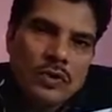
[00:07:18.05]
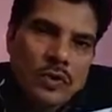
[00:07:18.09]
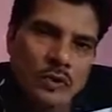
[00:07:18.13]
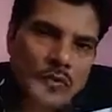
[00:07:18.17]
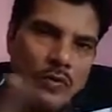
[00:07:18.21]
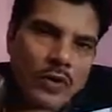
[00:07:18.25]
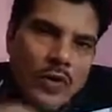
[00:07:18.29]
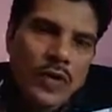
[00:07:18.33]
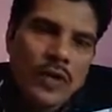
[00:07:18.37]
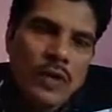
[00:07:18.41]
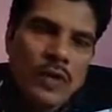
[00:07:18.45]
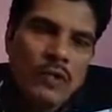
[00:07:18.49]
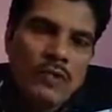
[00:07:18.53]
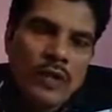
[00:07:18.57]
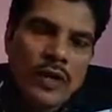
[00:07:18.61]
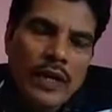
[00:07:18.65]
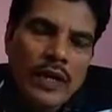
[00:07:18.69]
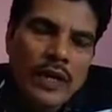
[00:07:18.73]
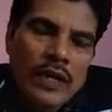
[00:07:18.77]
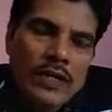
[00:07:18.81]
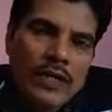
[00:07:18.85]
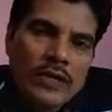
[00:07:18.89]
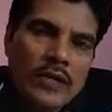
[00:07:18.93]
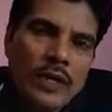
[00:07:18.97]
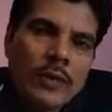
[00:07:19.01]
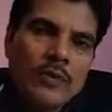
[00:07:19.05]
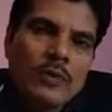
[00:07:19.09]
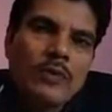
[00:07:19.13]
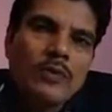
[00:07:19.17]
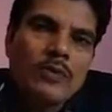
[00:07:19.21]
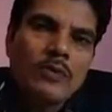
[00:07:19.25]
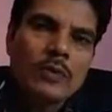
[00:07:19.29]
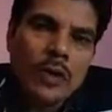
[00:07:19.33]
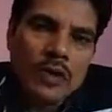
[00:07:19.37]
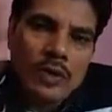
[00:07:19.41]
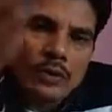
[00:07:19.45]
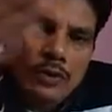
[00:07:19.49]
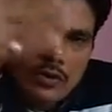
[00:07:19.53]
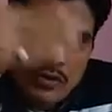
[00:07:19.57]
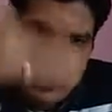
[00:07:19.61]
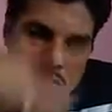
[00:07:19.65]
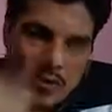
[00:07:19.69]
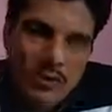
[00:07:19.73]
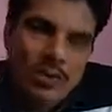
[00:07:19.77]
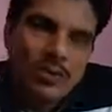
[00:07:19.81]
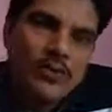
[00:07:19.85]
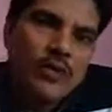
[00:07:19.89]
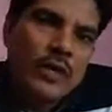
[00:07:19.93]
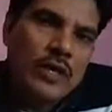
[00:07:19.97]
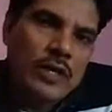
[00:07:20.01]
what to accept, what
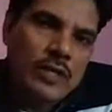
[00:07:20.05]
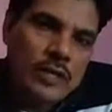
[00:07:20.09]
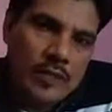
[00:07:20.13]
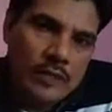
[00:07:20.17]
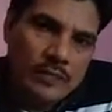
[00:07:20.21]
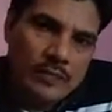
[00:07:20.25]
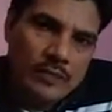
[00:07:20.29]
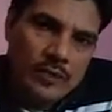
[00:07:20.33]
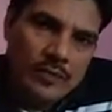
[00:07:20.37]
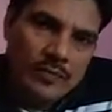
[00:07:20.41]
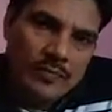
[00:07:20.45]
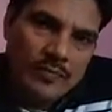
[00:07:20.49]
not to accept,